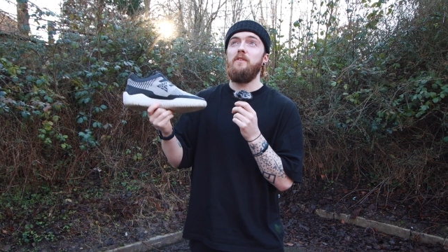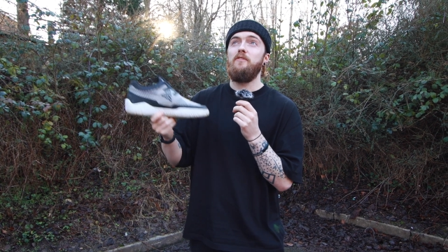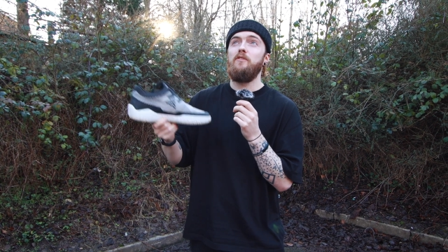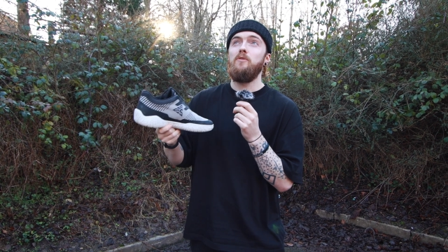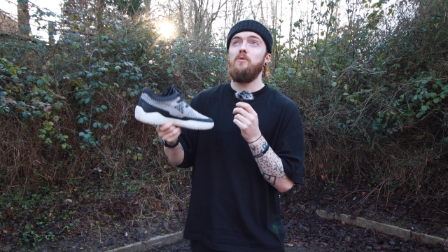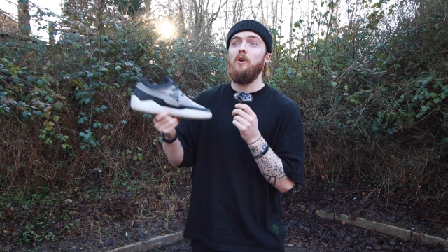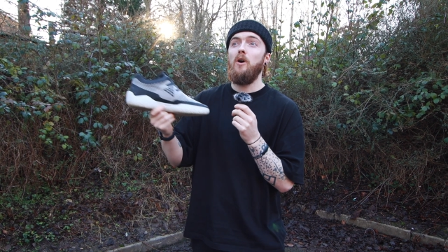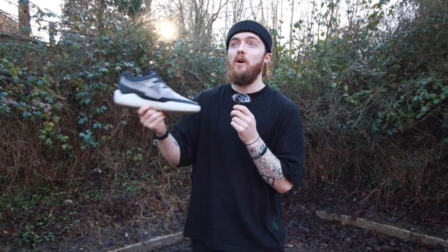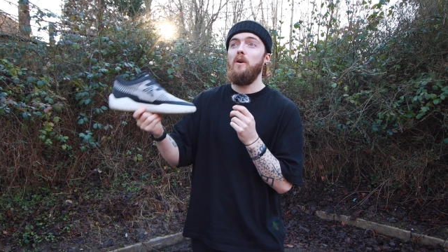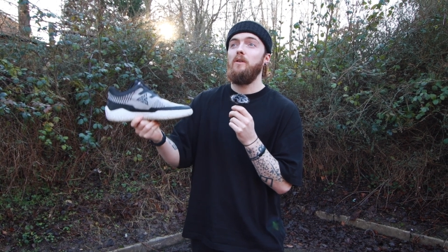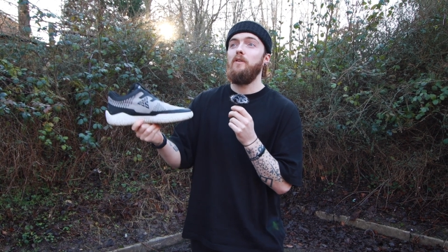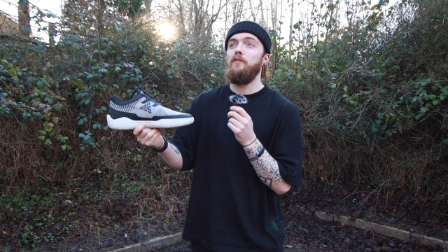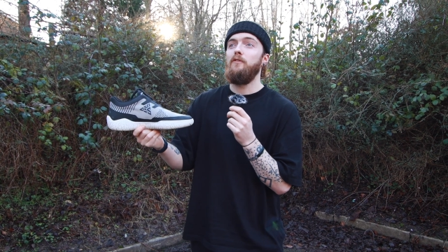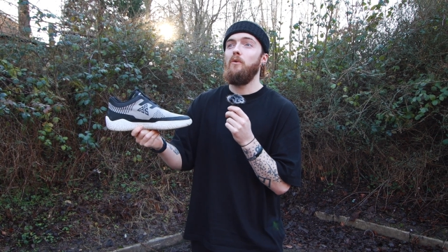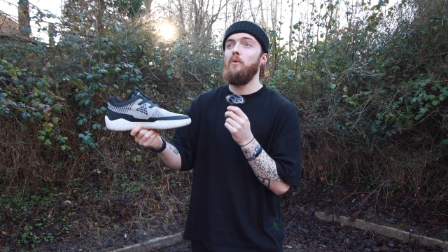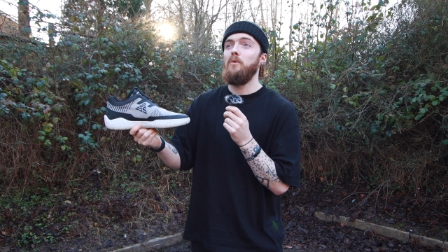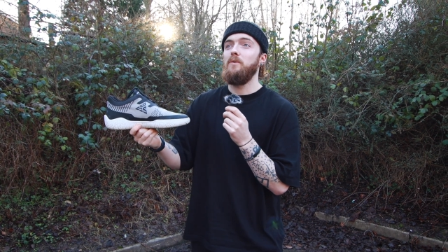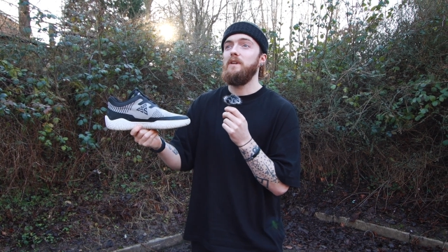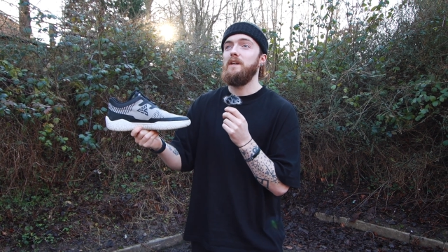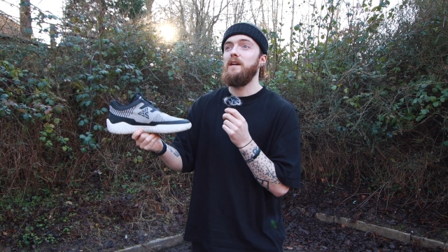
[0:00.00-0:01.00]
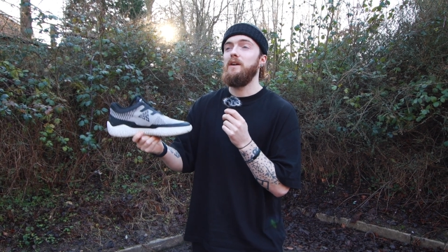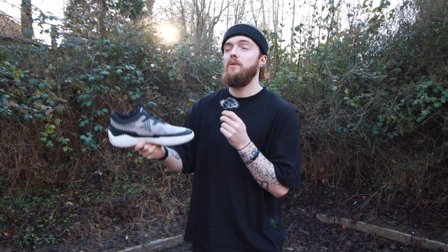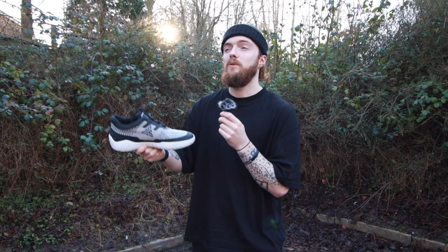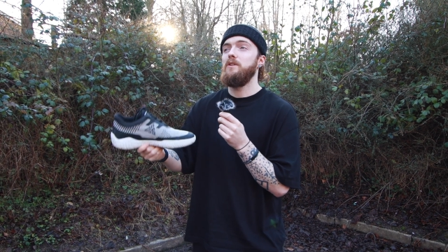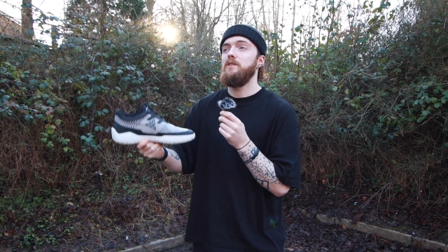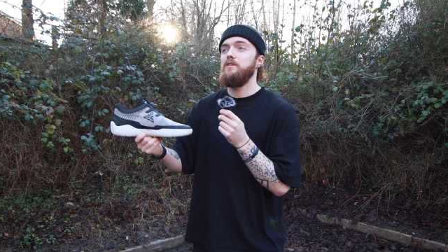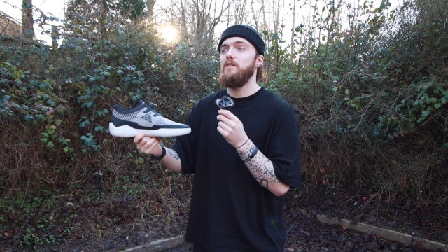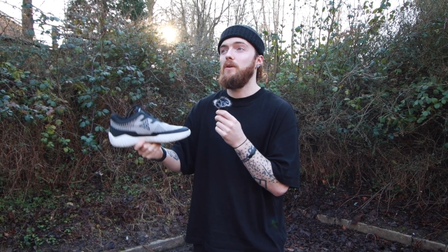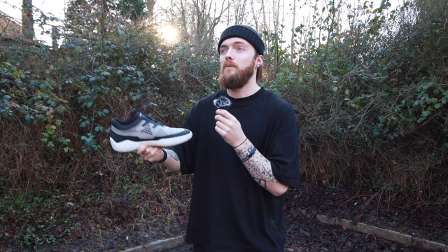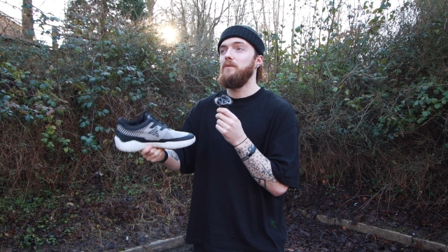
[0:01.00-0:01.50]
if you can't afford it or
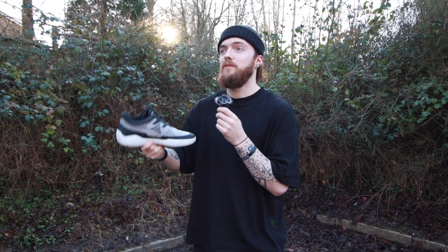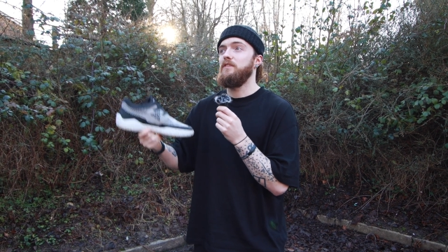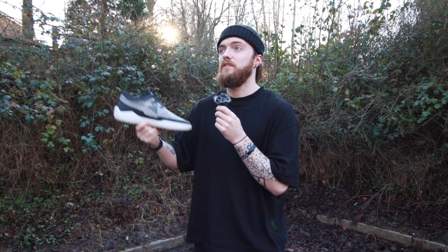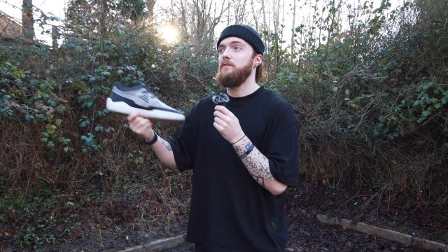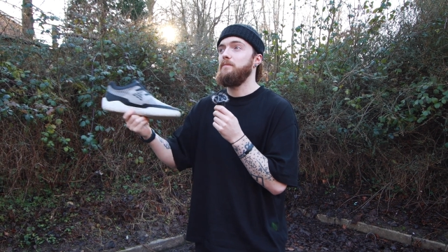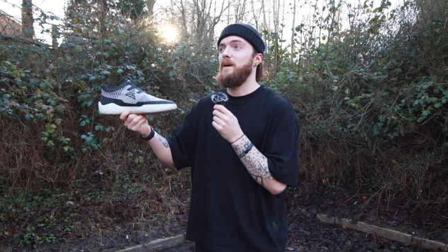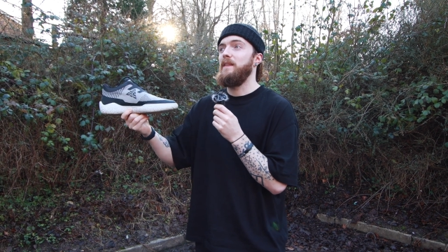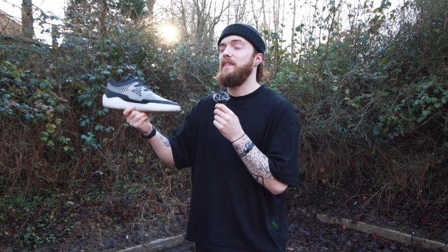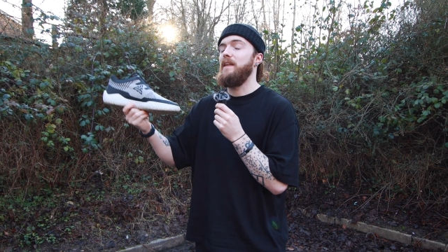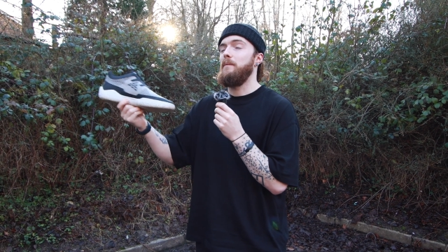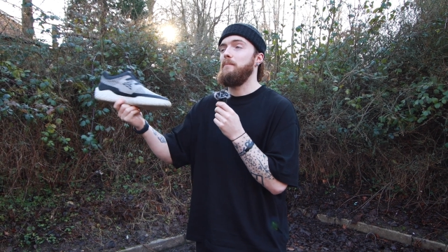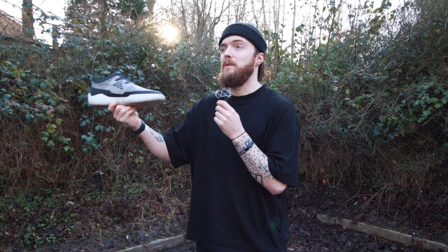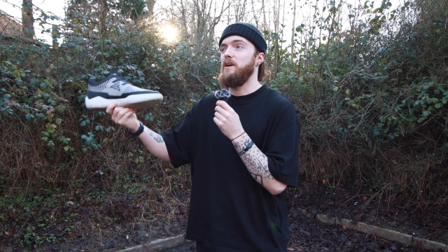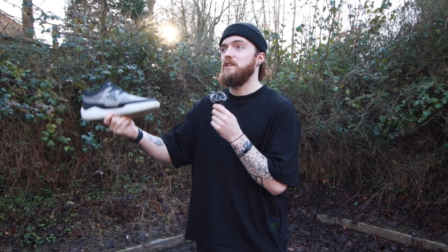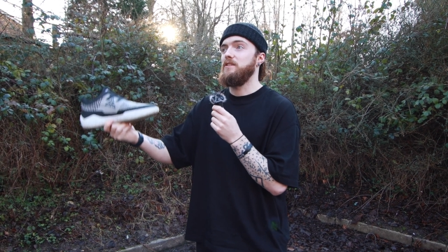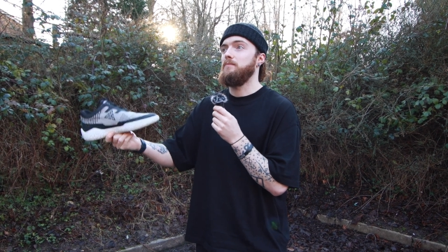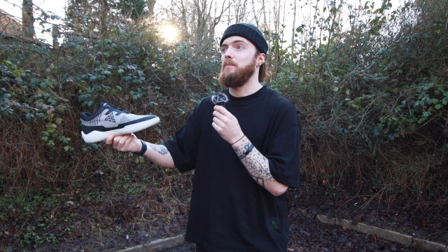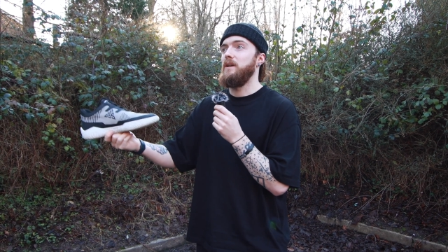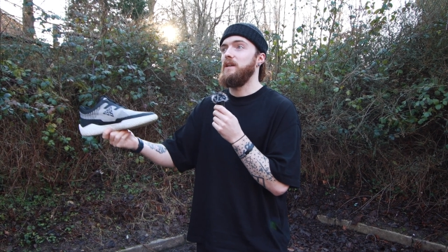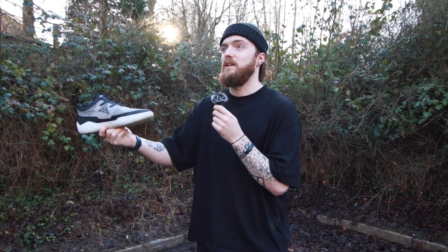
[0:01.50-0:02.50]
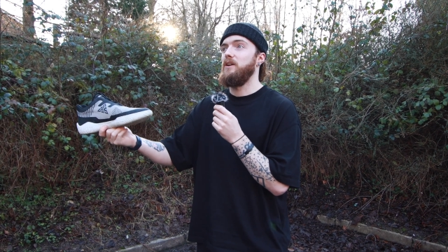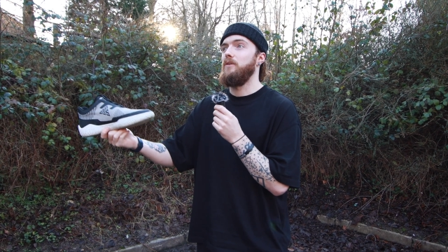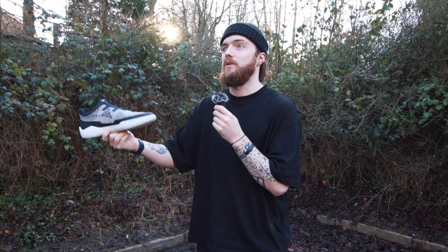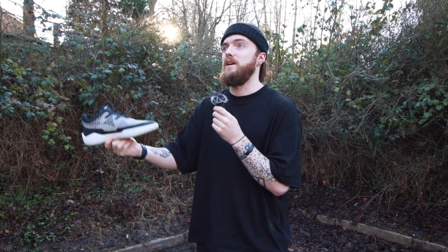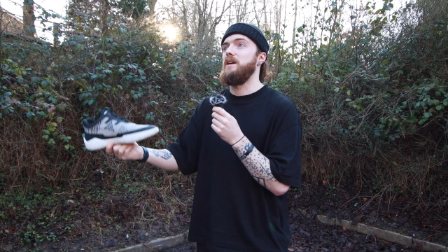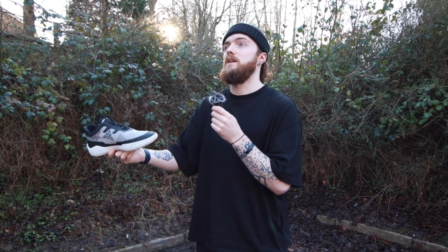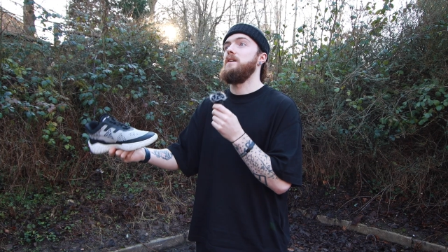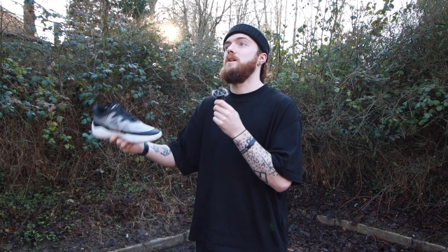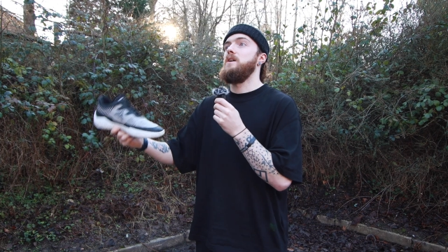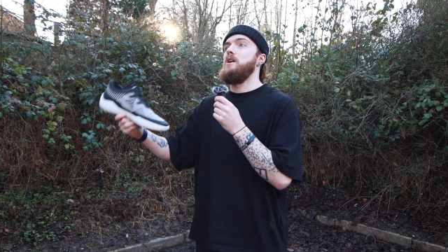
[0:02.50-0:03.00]
you don't want to spend that much money on
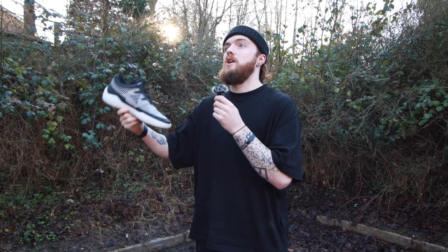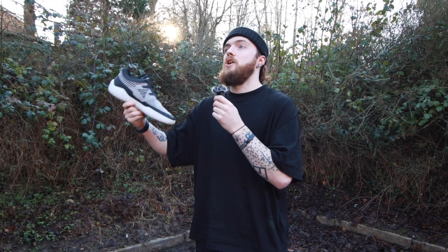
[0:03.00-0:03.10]
it,